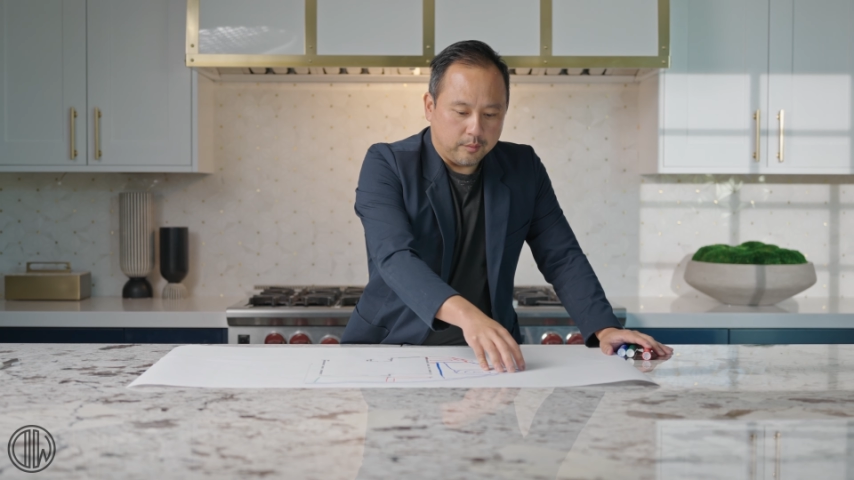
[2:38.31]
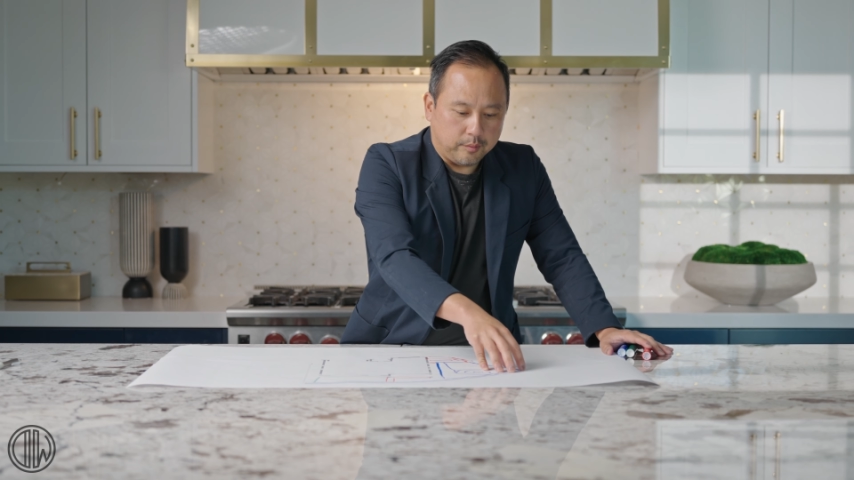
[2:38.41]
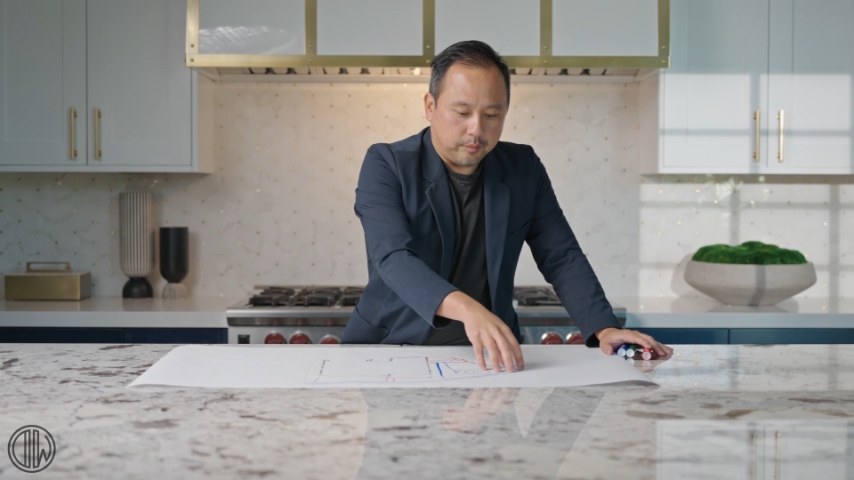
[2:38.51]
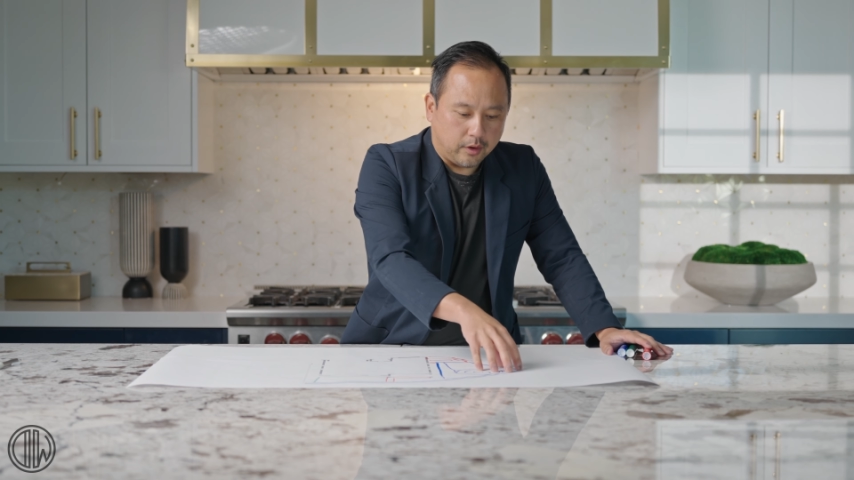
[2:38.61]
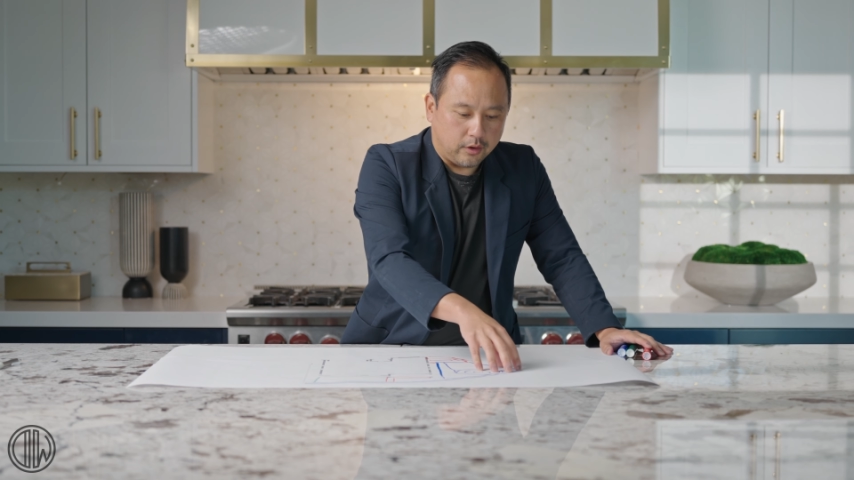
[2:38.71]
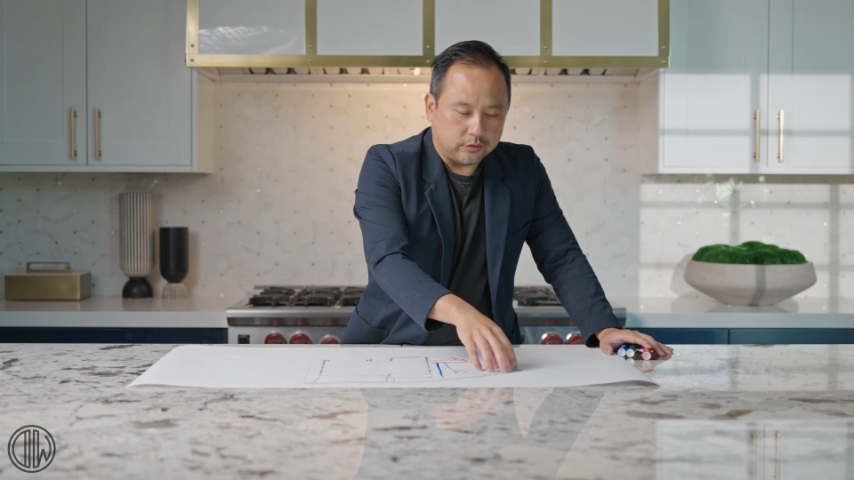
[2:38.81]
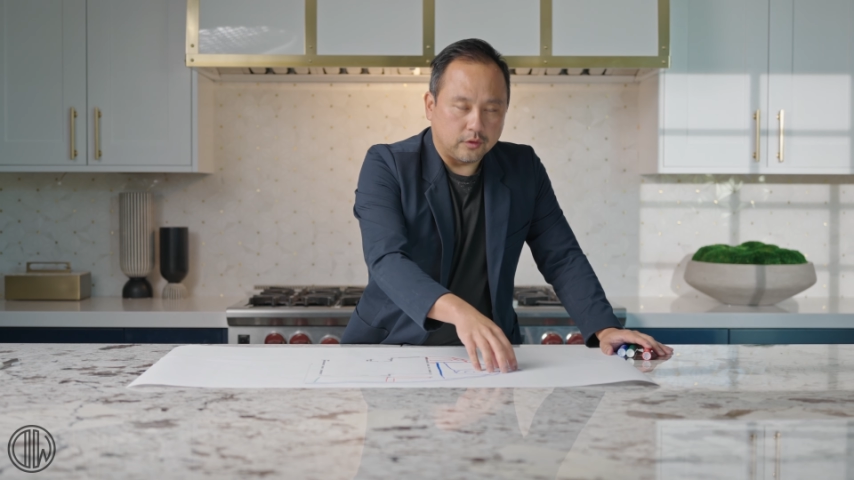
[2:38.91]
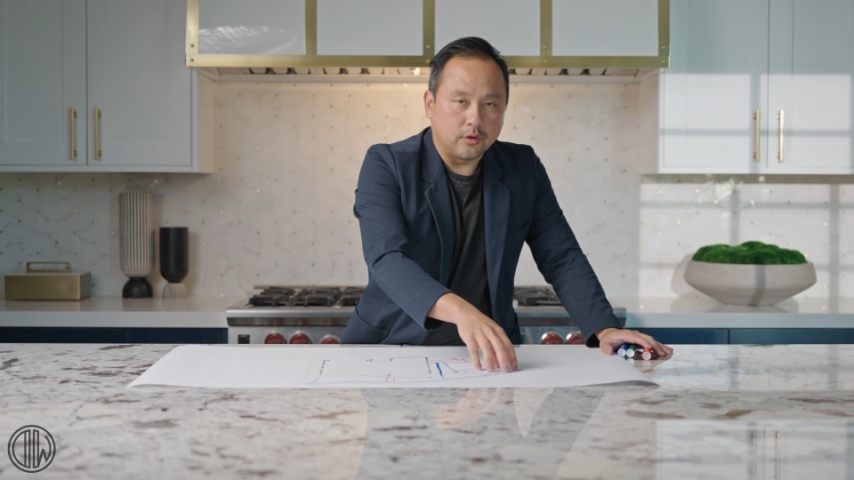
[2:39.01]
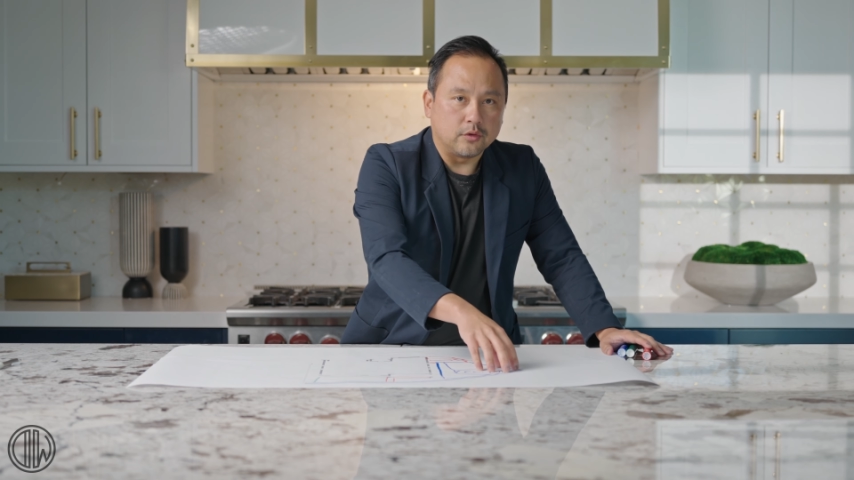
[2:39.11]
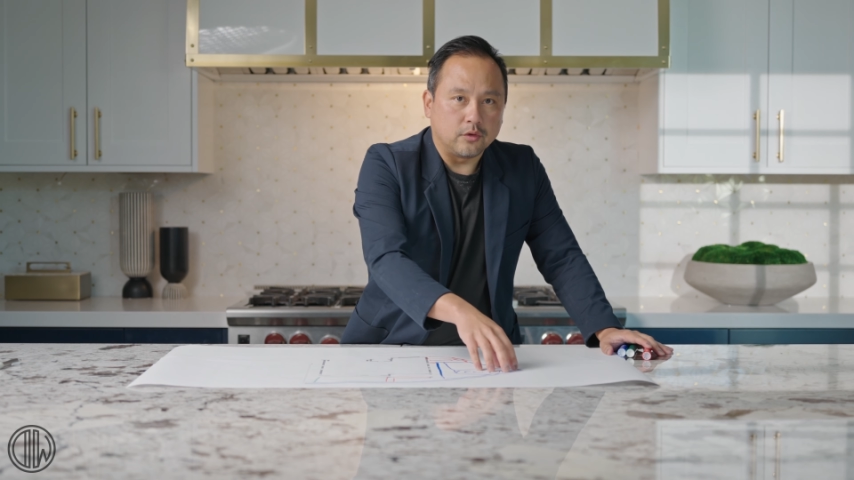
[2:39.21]
but
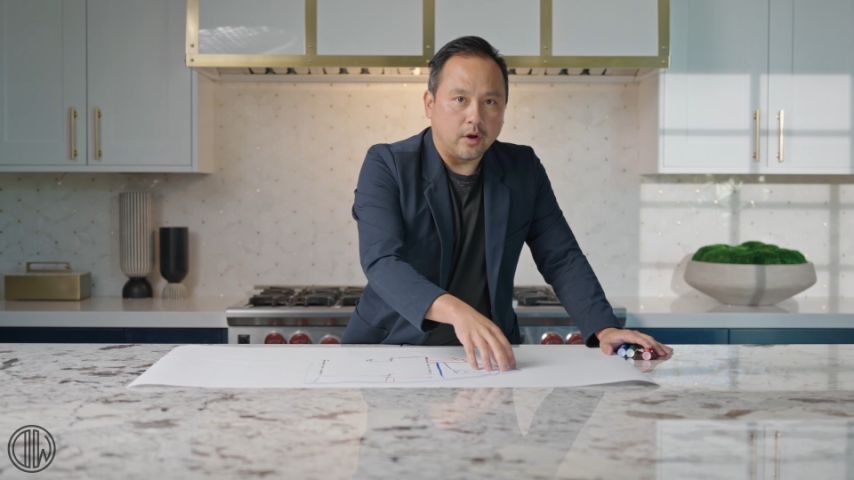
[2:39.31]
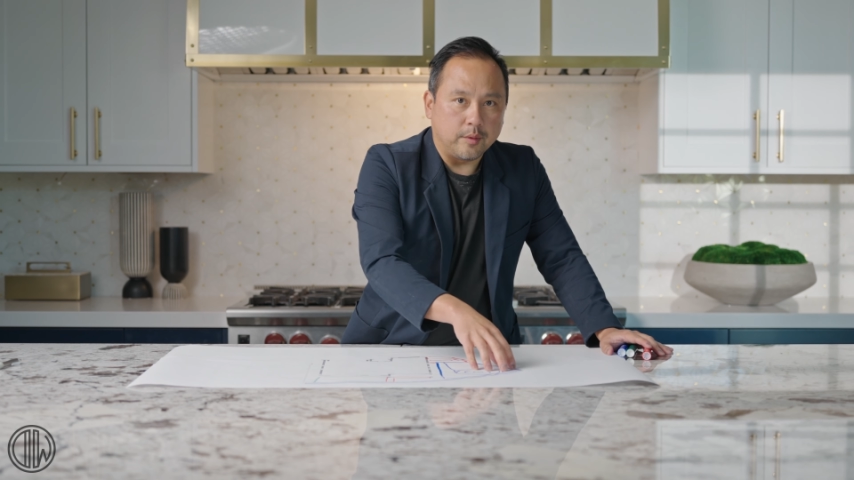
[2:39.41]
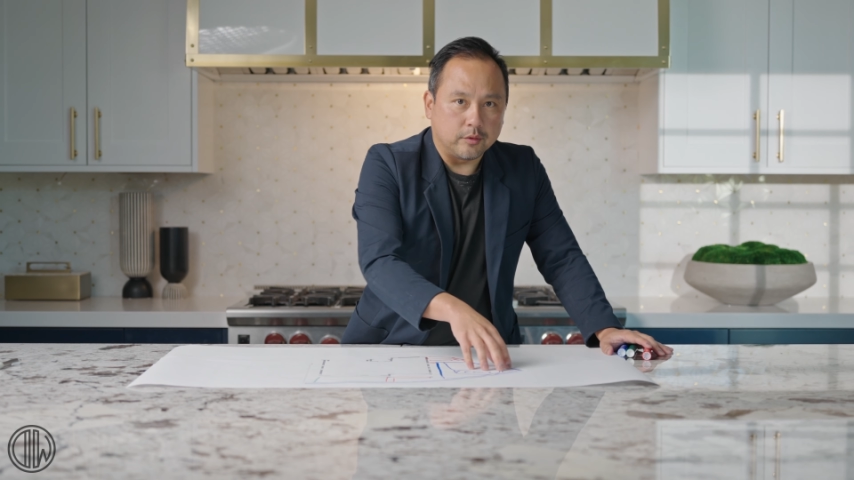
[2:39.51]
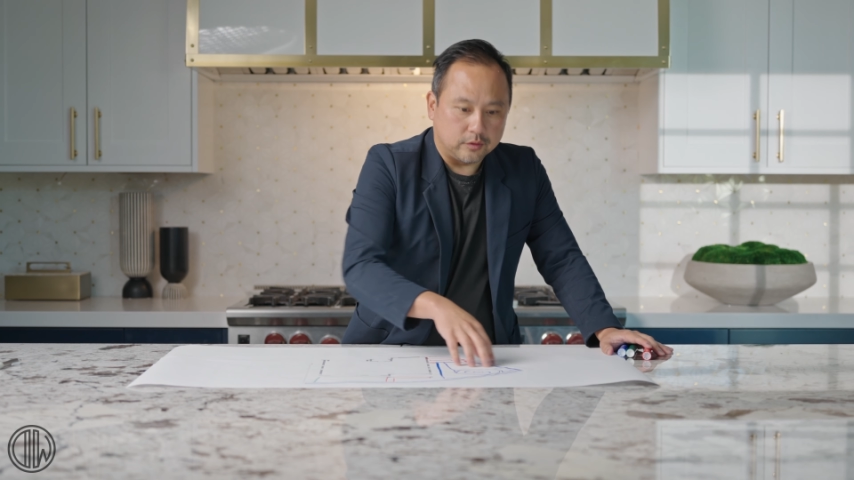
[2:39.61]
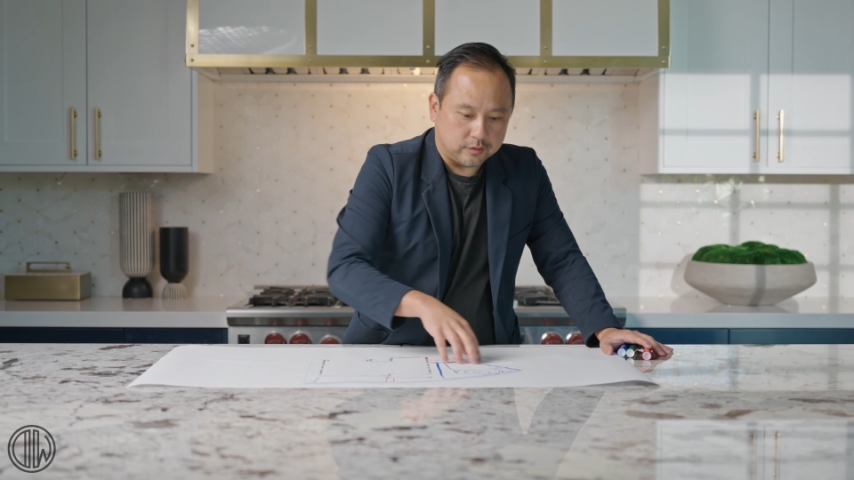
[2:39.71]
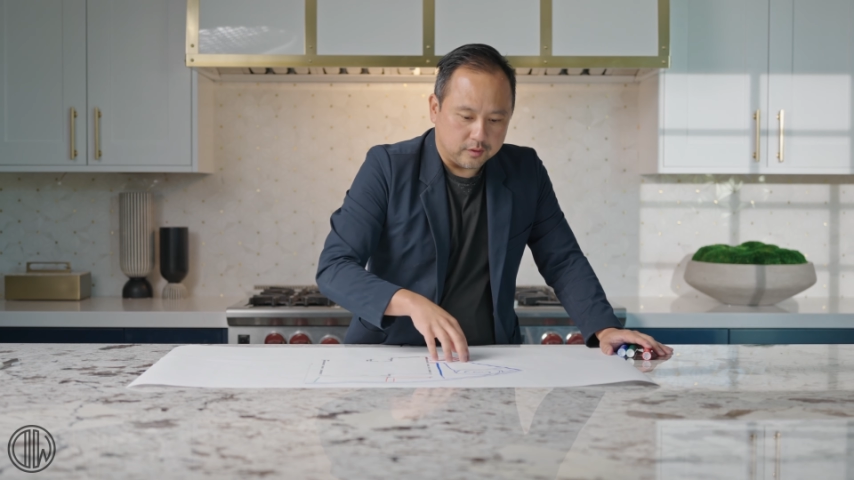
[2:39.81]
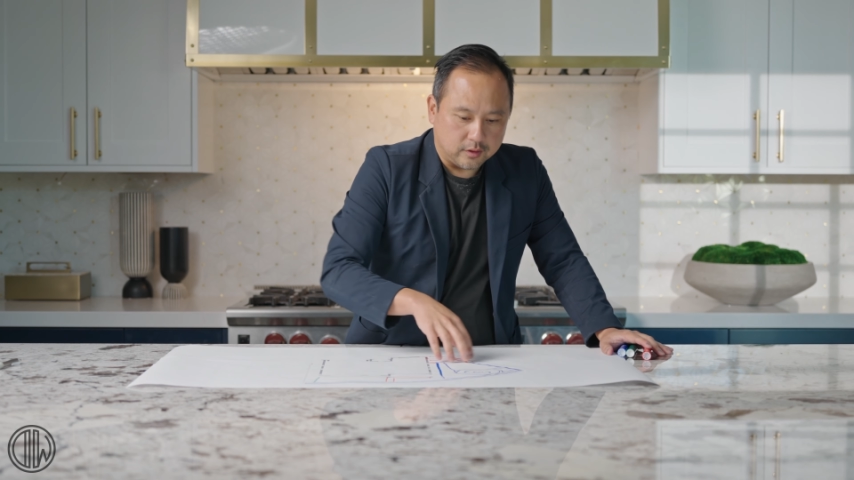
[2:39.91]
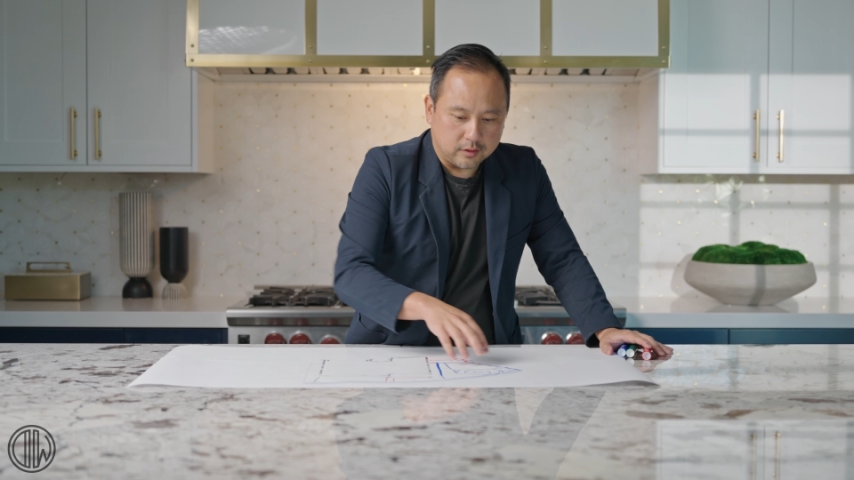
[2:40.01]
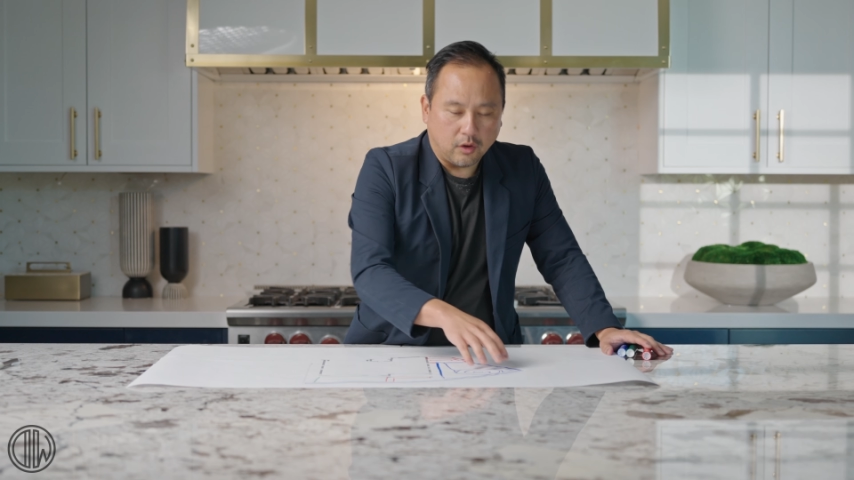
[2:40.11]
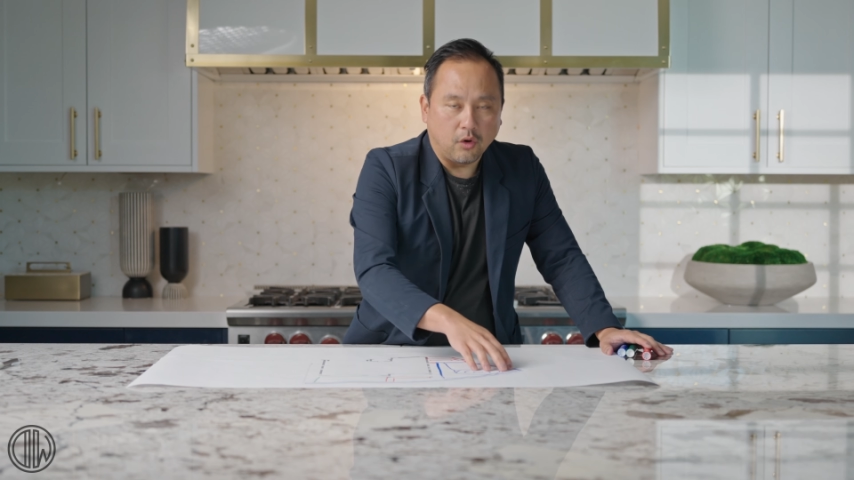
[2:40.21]
also you're able to see
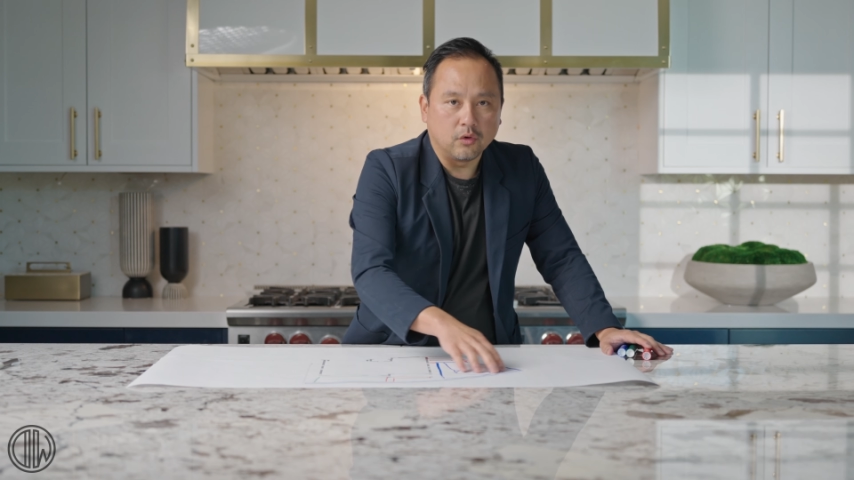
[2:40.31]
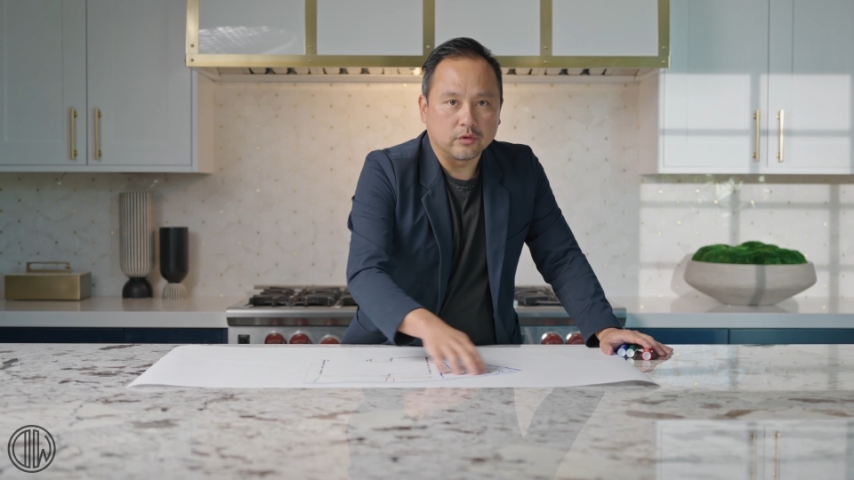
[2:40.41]
the whole